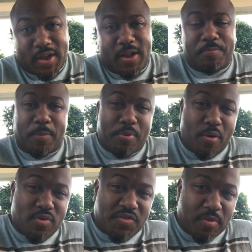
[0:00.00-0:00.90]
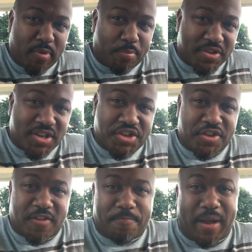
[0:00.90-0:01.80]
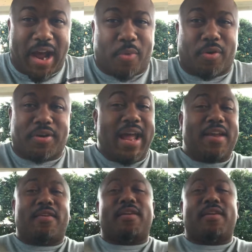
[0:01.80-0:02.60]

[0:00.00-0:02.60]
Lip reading: Propose from a position of power, not